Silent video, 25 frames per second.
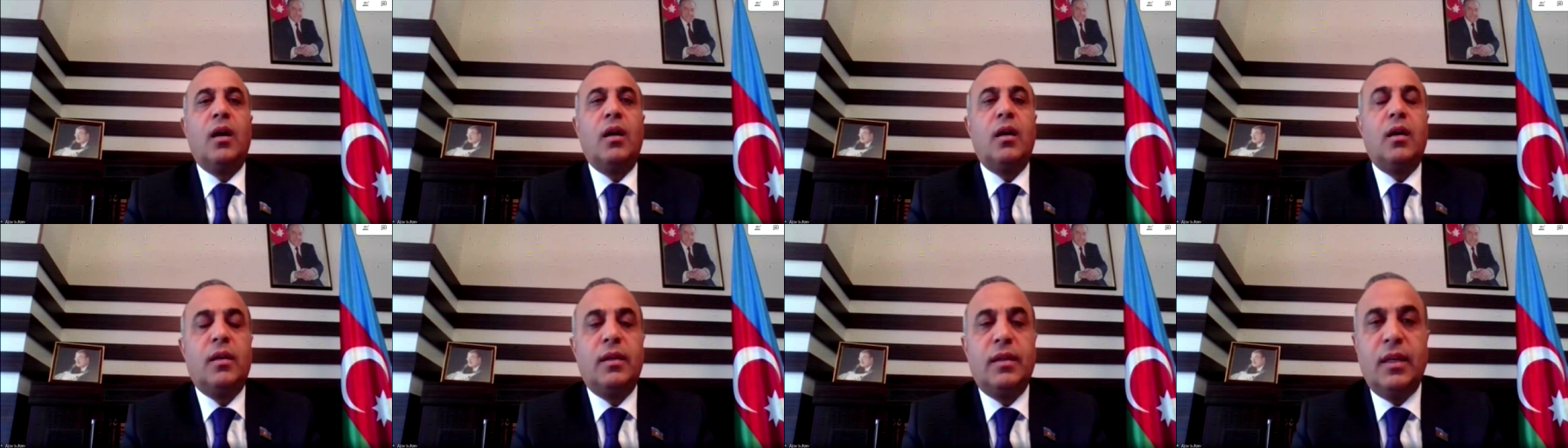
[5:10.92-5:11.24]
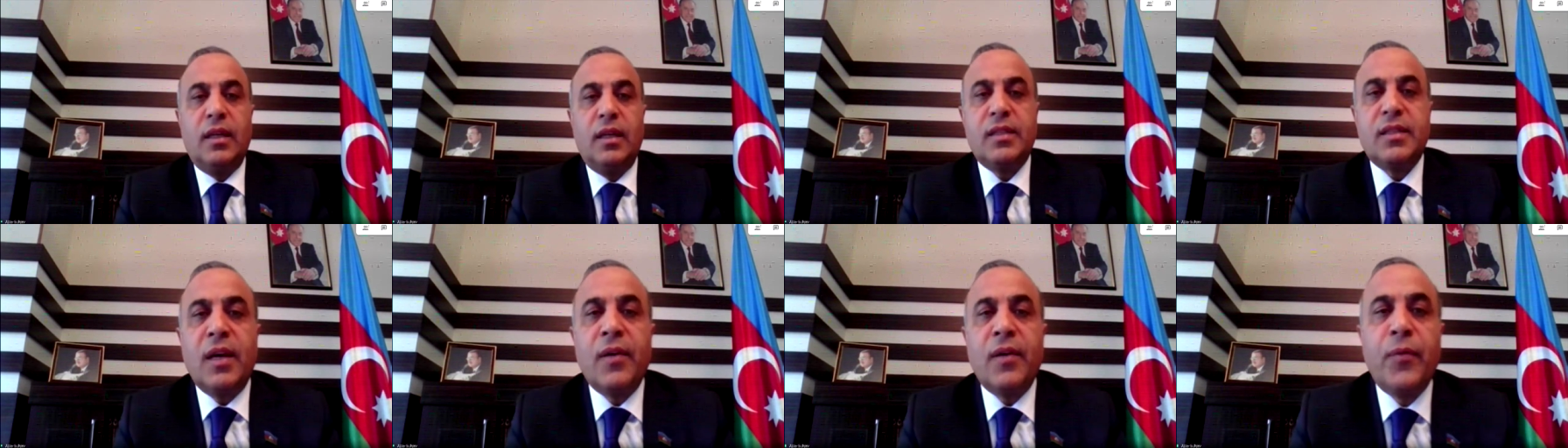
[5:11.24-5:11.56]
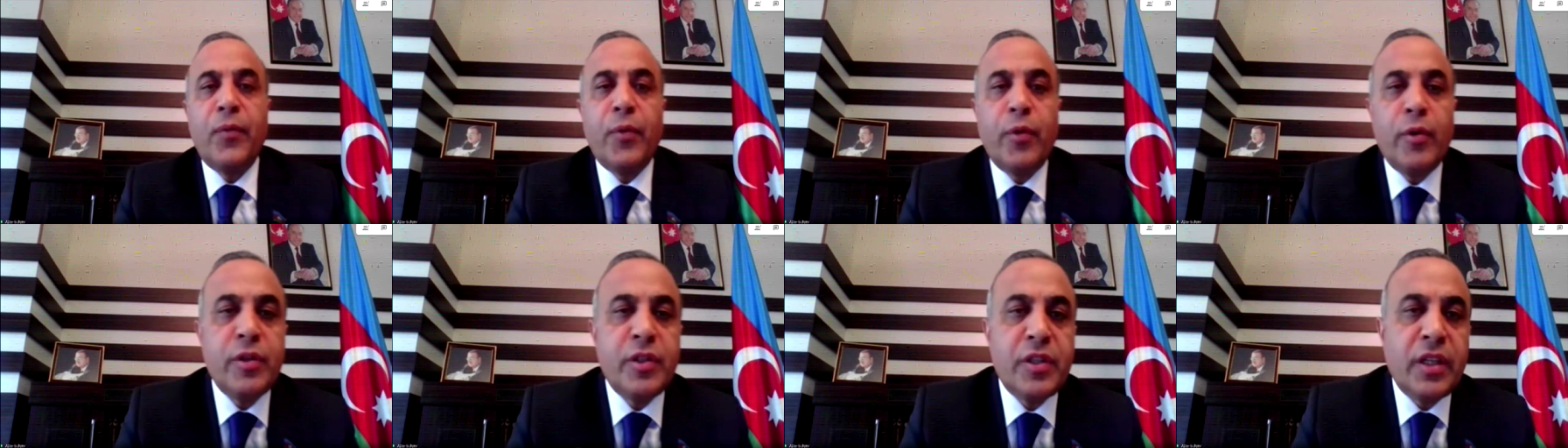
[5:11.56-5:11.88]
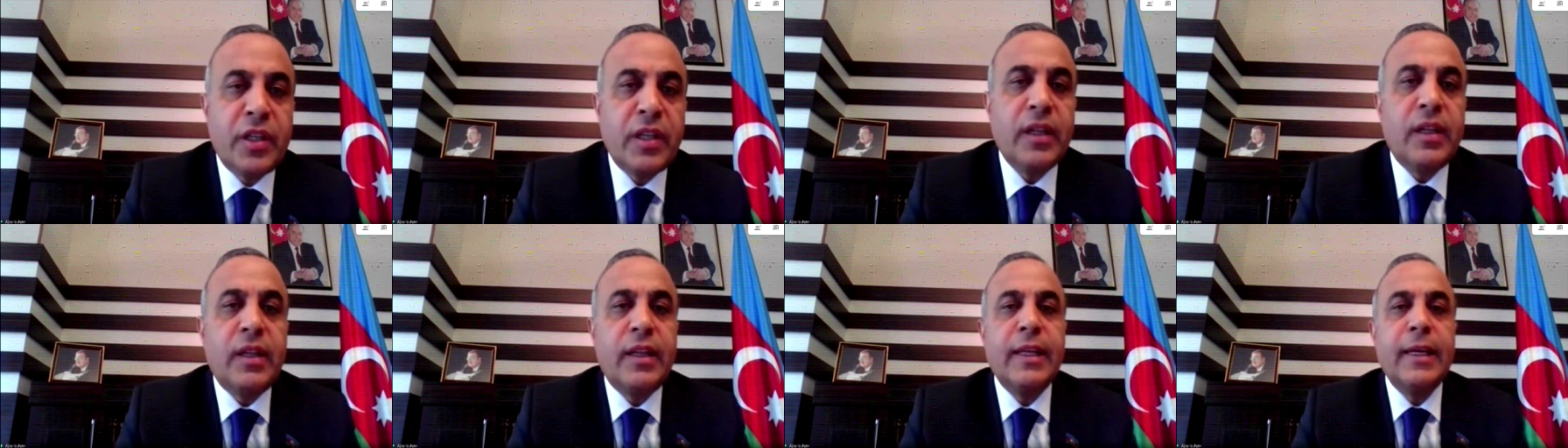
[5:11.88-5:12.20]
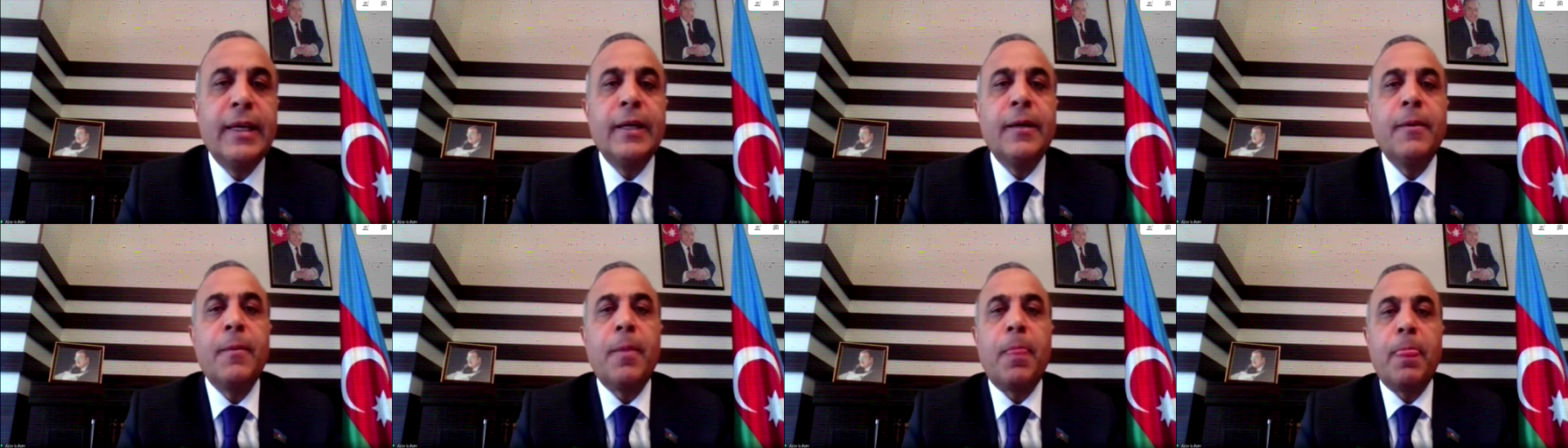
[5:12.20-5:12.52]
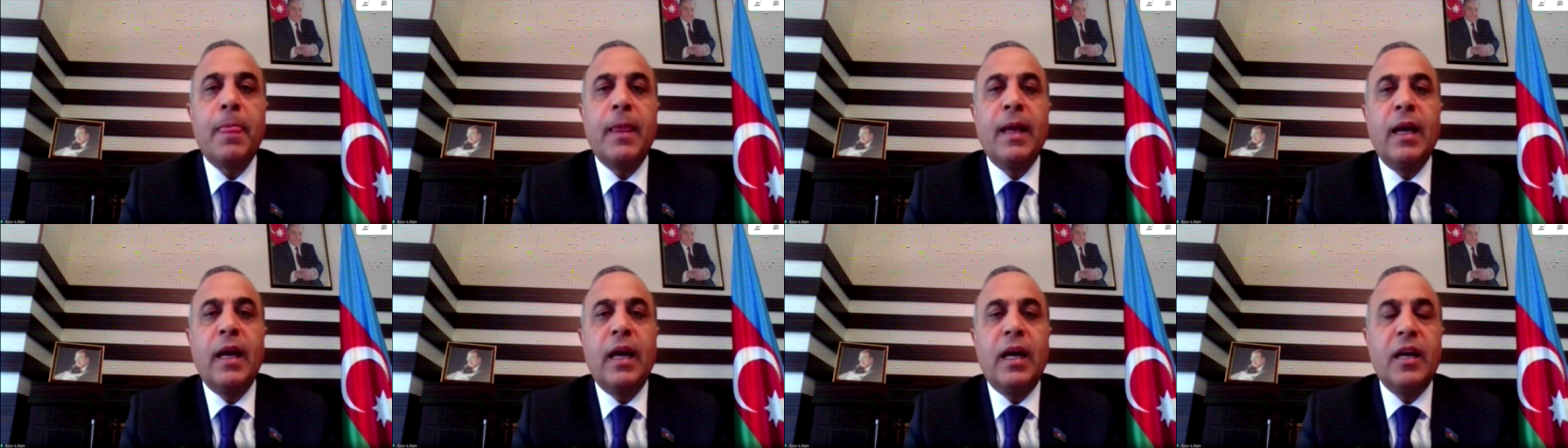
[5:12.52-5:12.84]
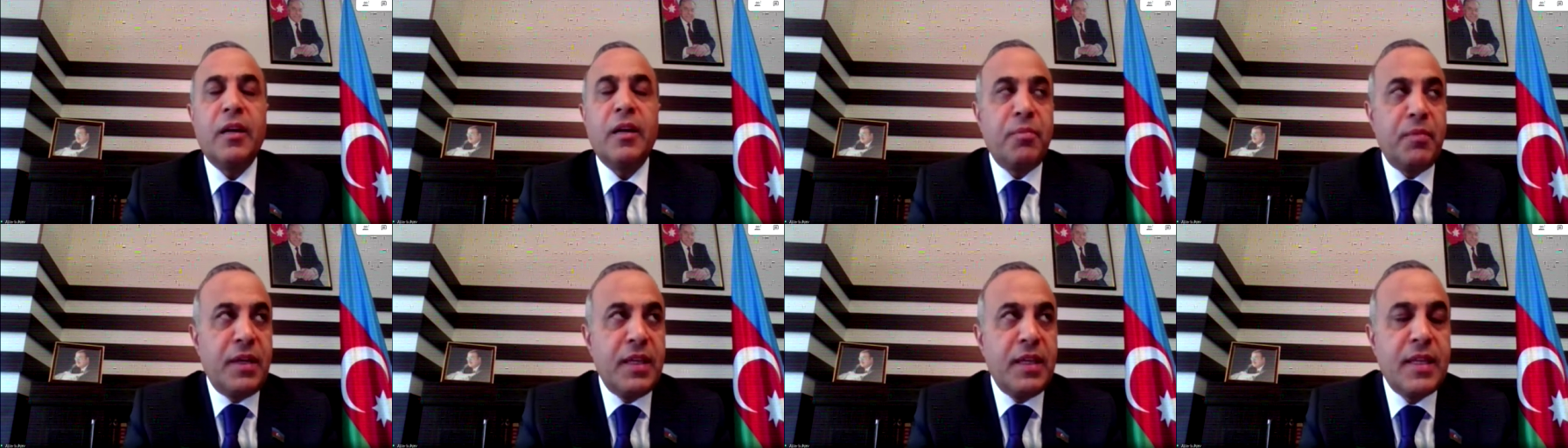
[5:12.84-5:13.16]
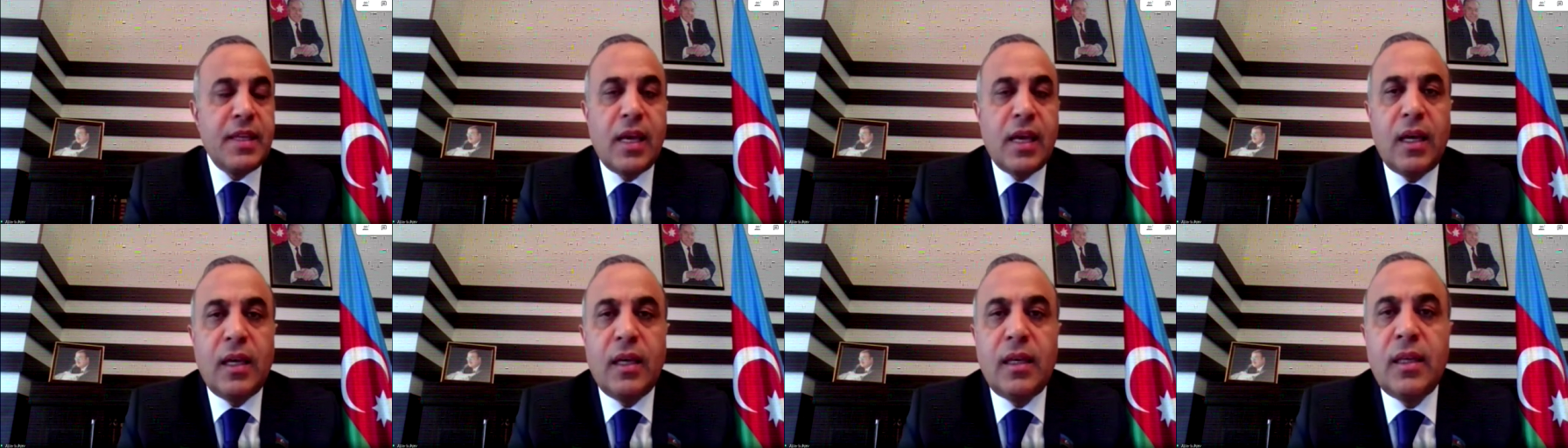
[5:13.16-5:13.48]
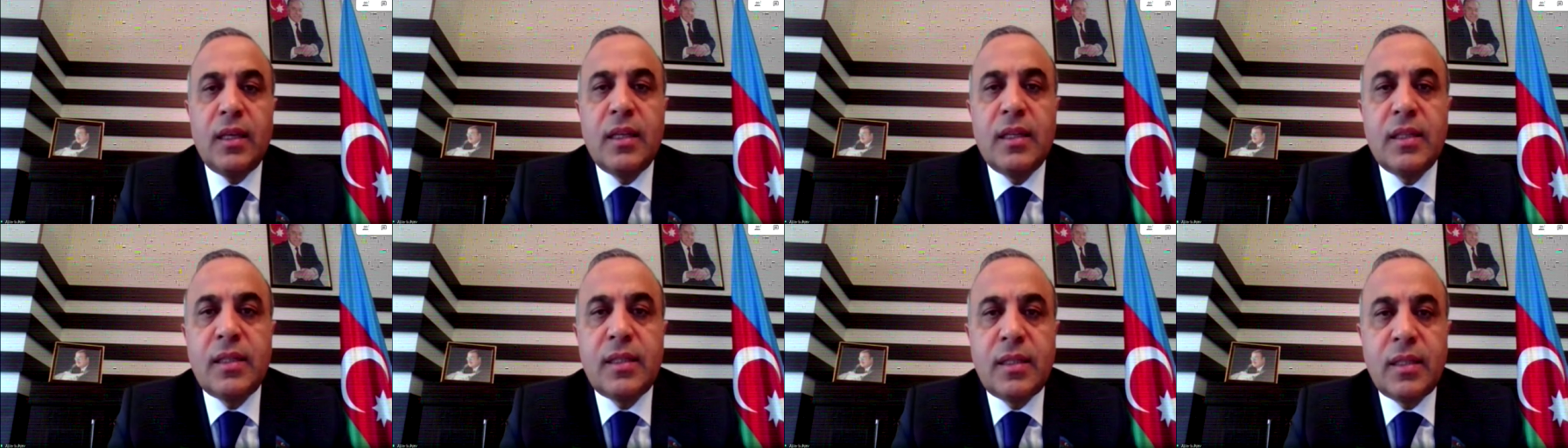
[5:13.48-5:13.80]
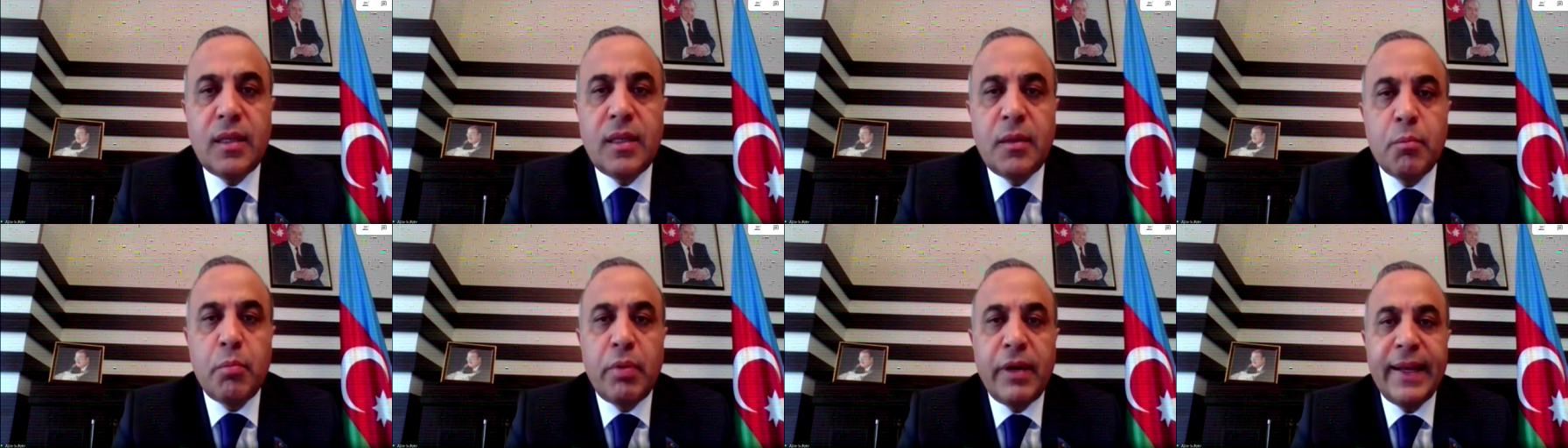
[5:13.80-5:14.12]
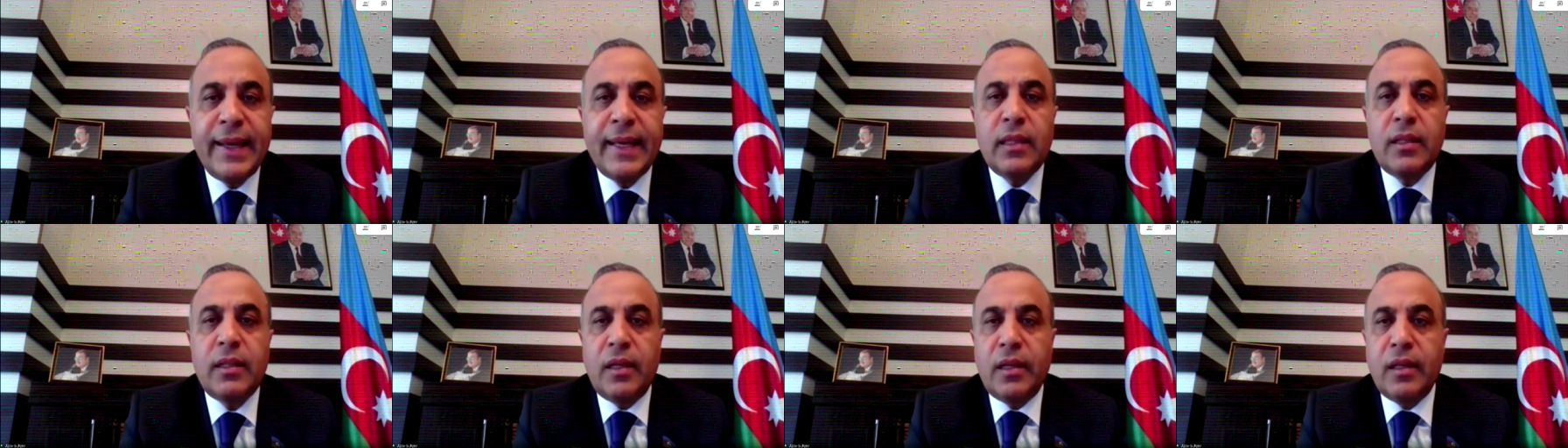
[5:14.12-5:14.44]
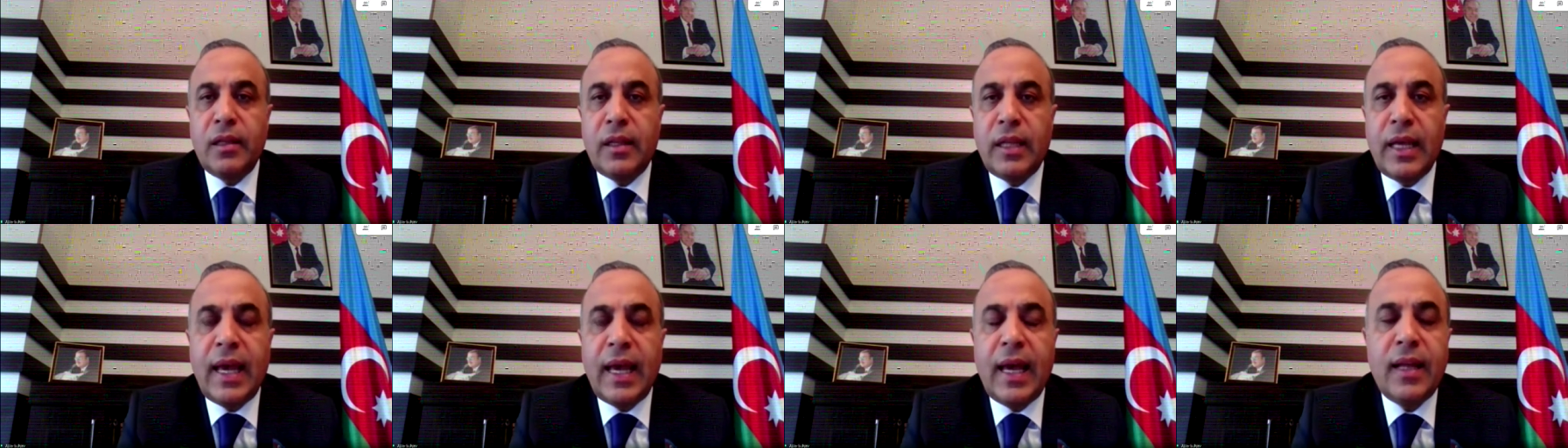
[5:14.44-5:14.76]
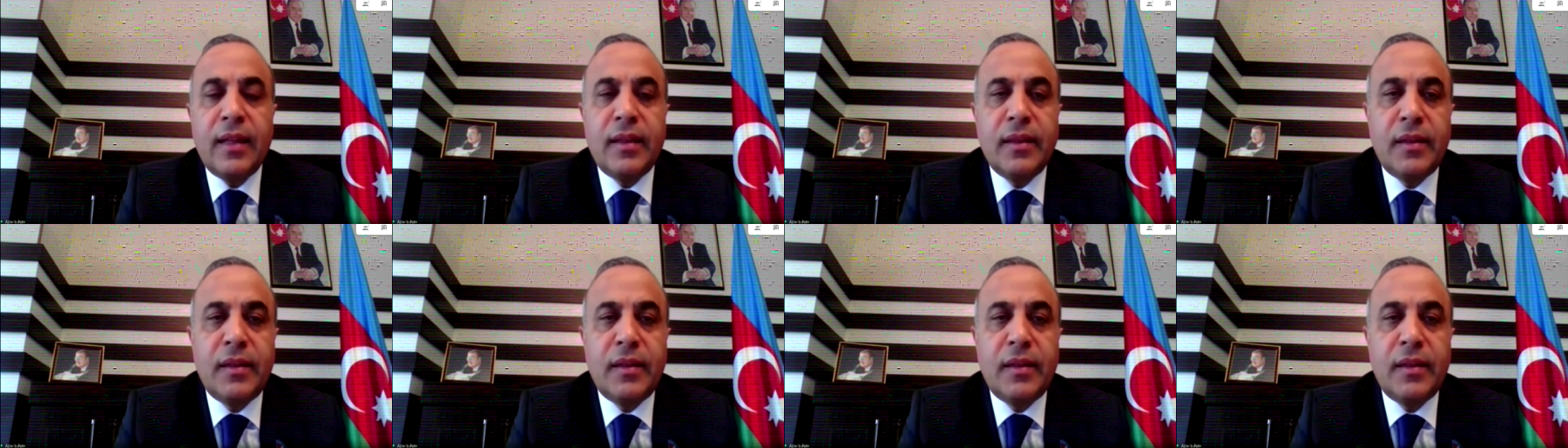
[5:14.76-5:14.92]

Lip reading: Yes, unfortunately, Armenia is blatantly